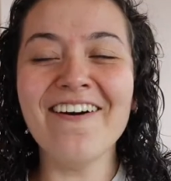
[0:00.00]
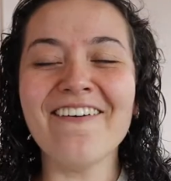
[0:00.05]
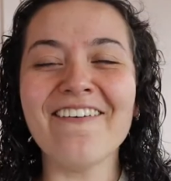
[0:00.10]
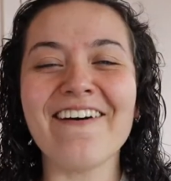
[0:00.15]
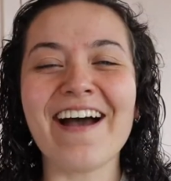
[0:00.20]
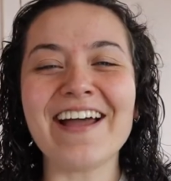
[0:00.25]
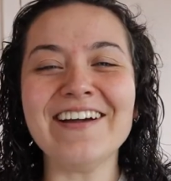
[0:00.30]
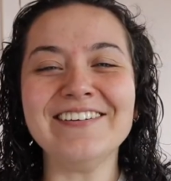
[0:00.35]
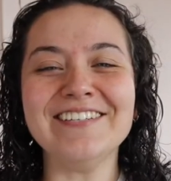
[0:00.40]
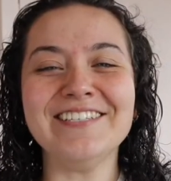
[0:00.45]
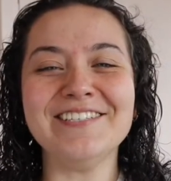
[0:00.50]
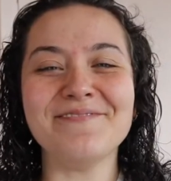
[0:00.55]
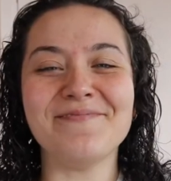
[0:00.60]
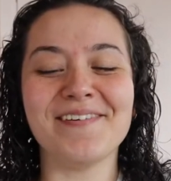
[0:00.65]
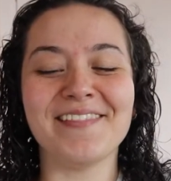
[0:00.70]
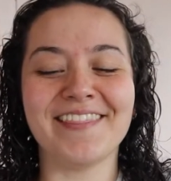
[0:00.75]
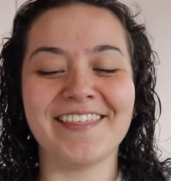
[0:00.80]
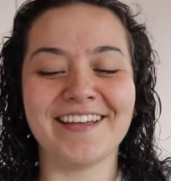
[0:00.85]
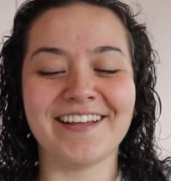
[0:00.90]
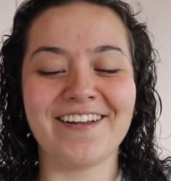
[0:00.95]
Why would you
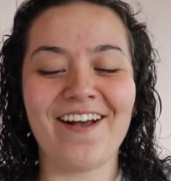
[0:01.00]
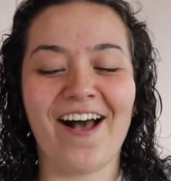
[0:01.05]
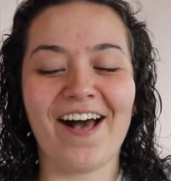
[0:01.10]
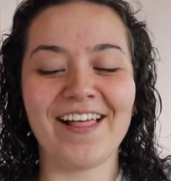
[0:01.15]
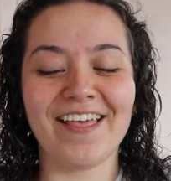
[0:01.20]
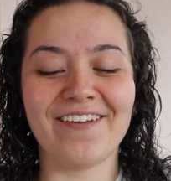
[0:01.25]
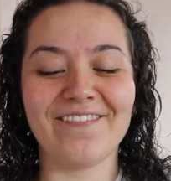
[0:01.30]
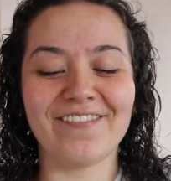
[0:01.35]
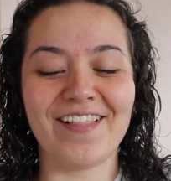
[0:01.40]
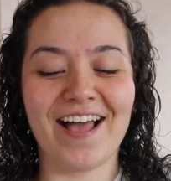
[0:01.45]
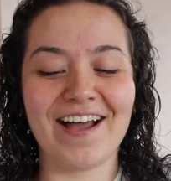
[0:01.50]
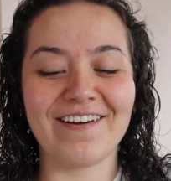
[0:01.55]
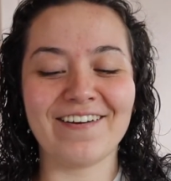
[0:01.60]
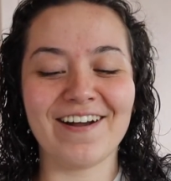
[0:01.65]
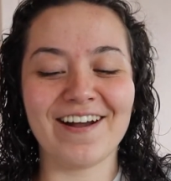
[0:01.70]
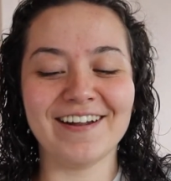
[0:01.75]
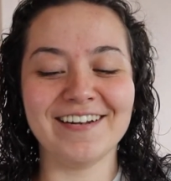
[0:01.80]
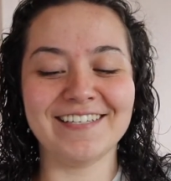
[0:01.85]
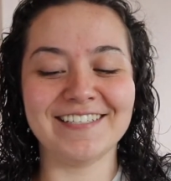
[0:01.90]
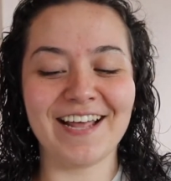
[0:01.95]
put the cauliflower
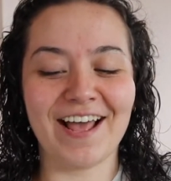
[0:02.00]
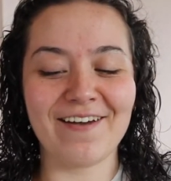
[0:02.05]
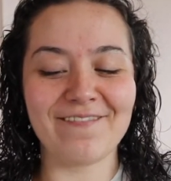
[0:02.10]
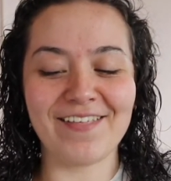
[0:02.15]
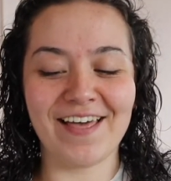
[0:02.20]
on top?